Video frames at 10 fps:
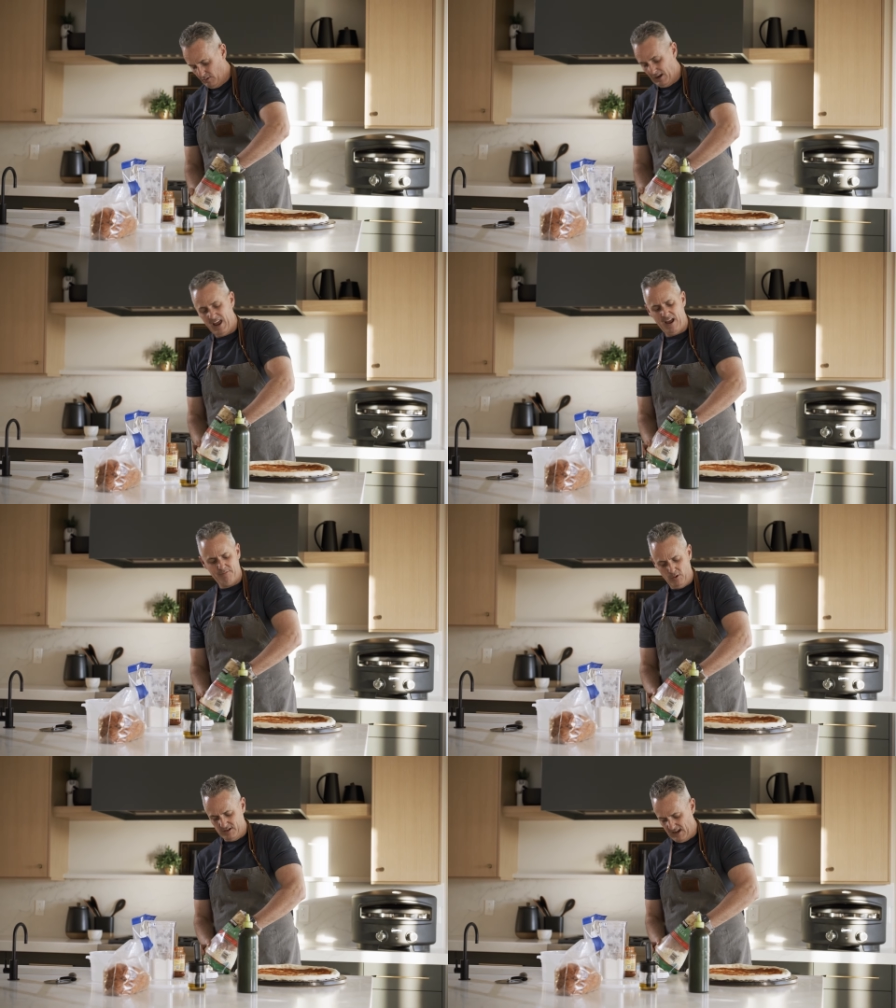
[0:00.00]
When I
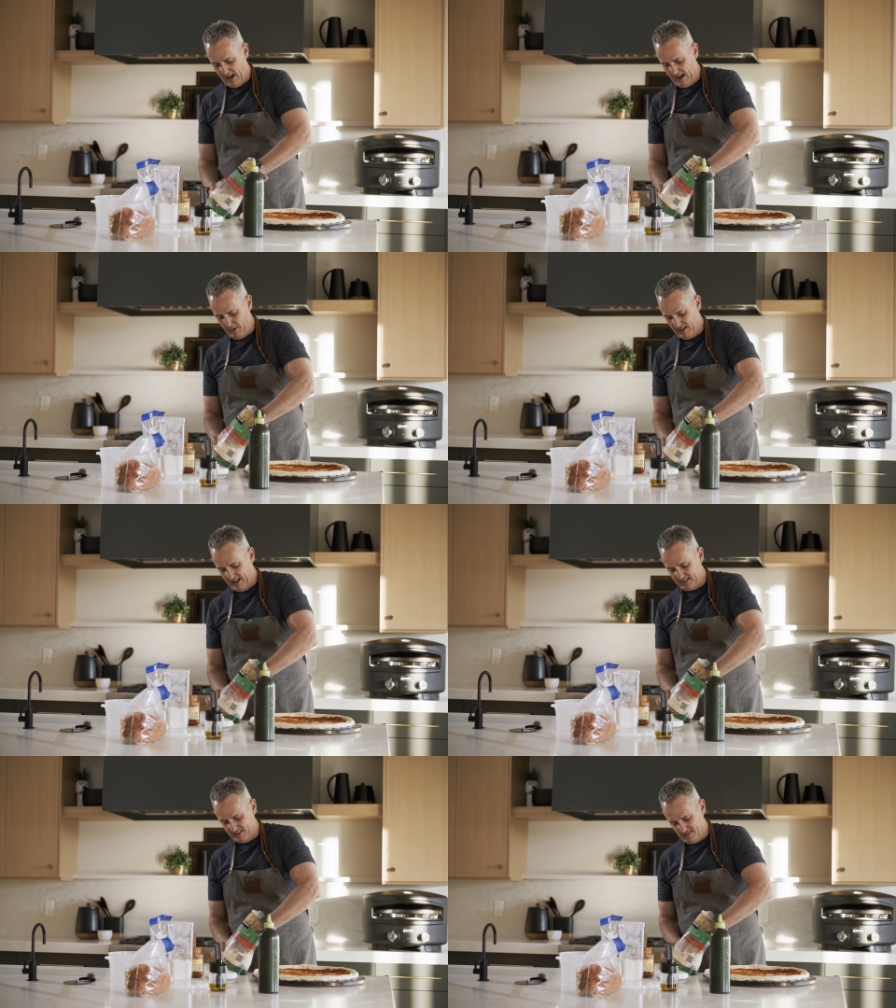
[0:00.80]
have more time, I
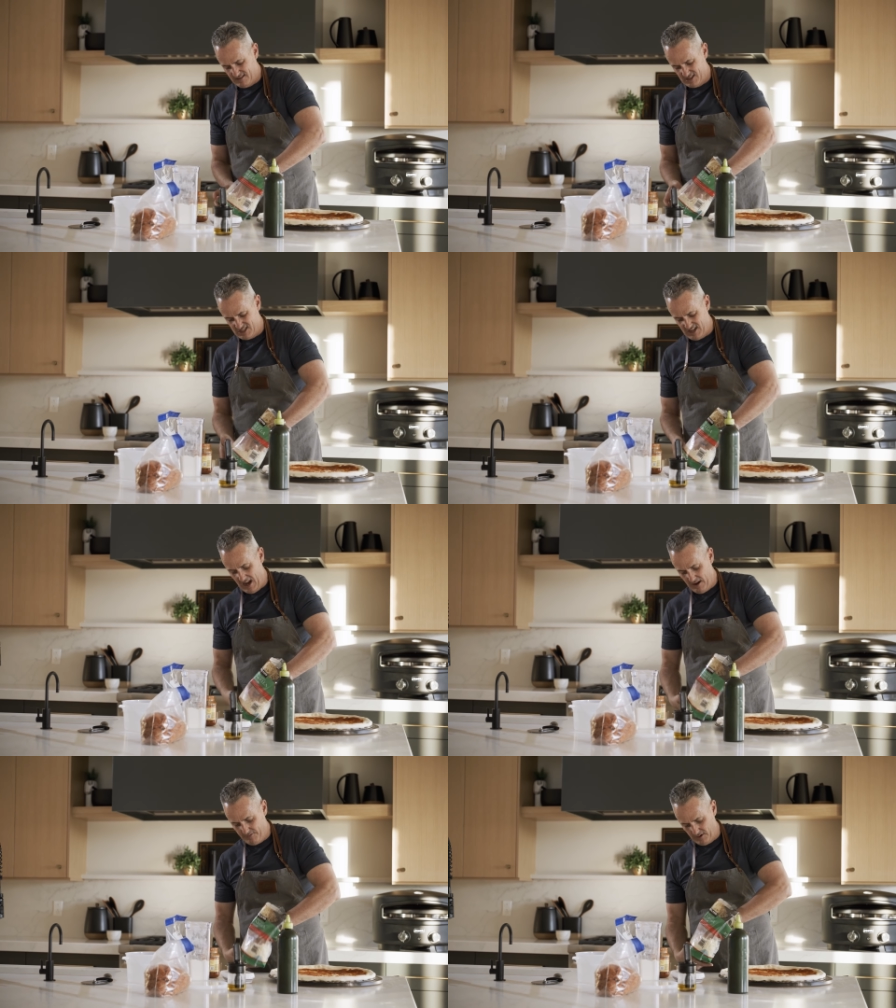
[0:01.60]
like to
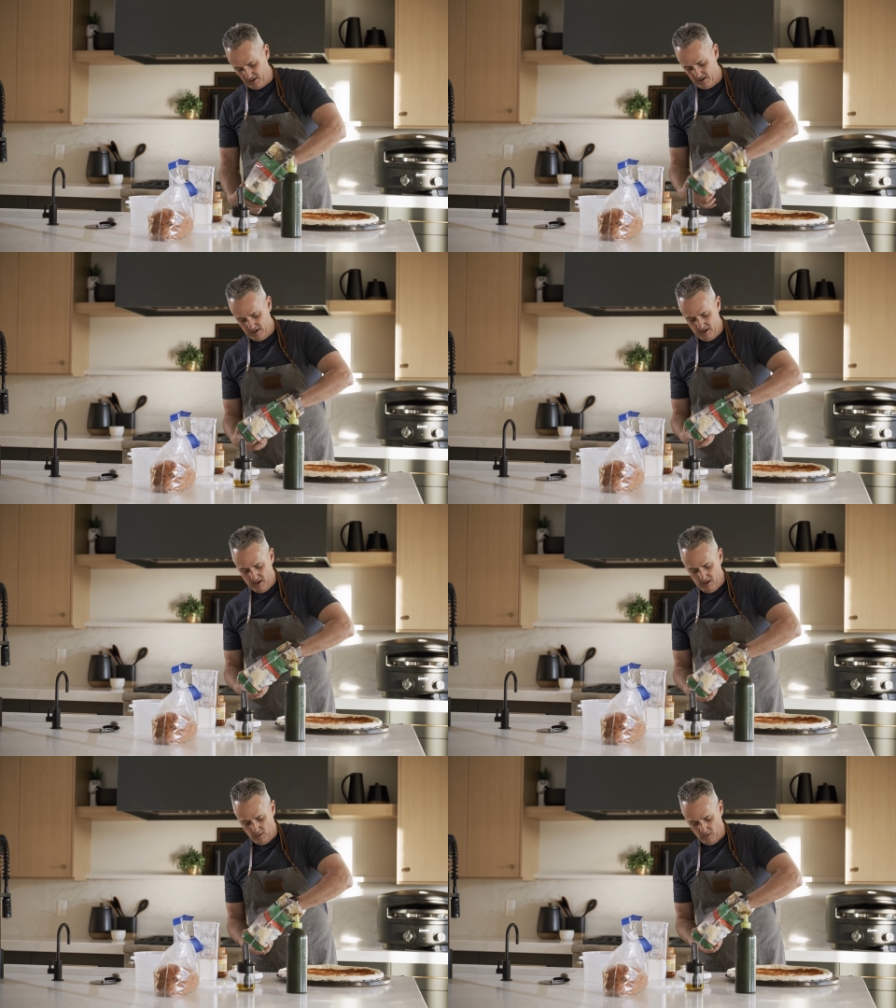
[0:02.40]
shave
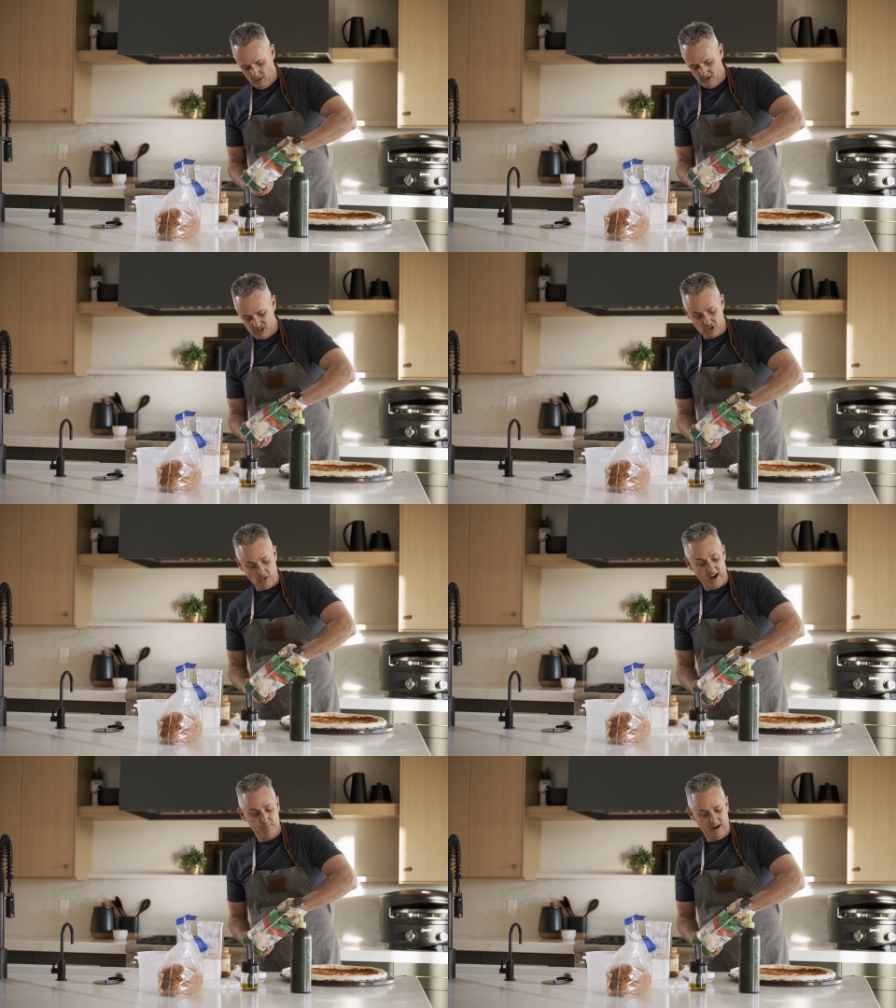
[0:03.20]
or
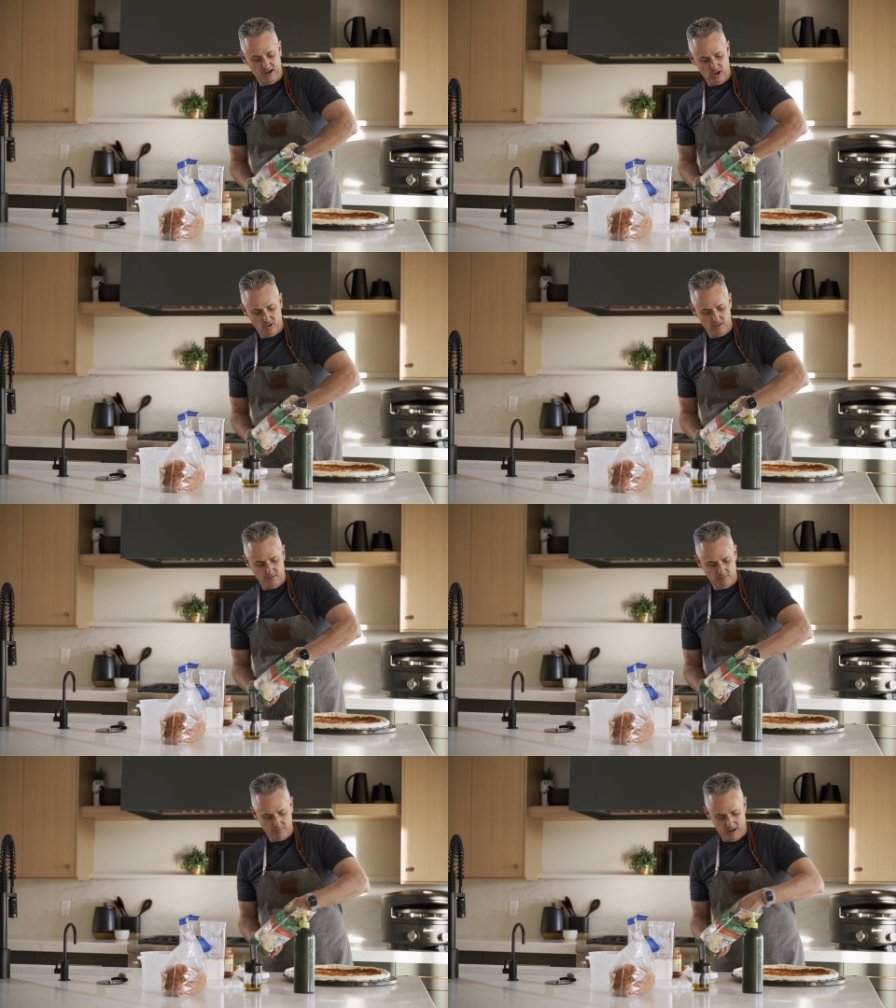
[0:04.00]
shred my
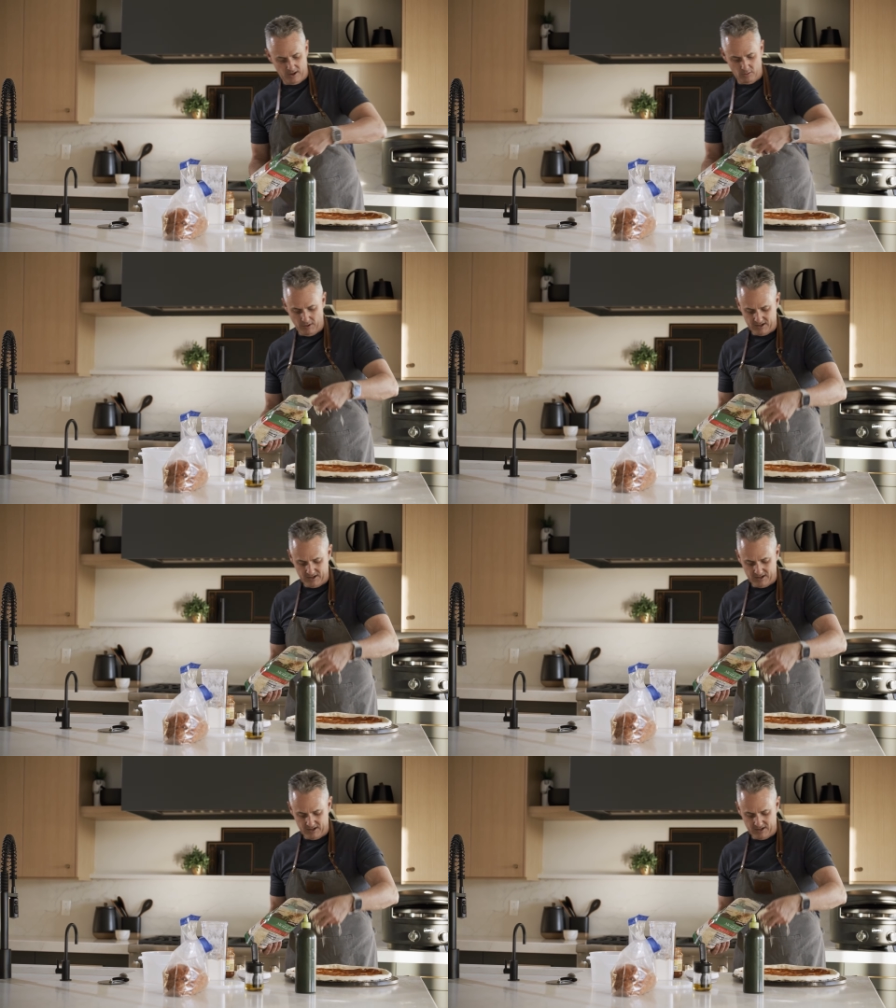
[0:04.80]
own